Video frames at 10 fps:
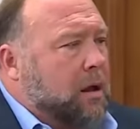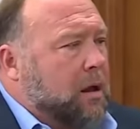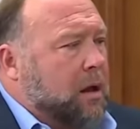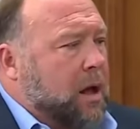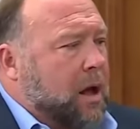
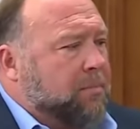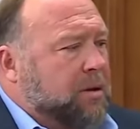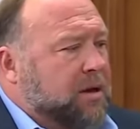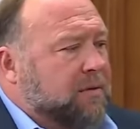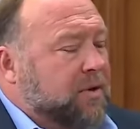to be
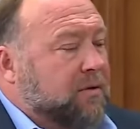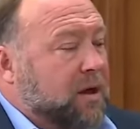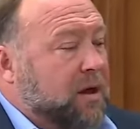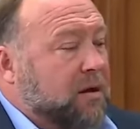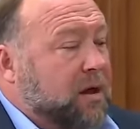the
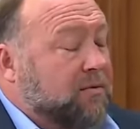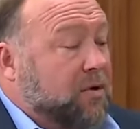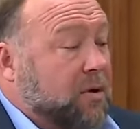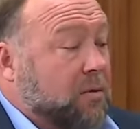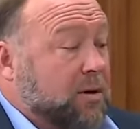
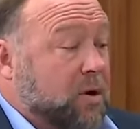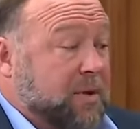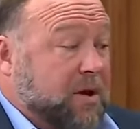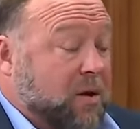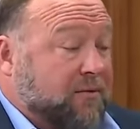kind of
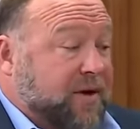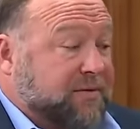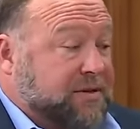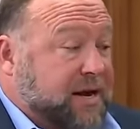joke that they're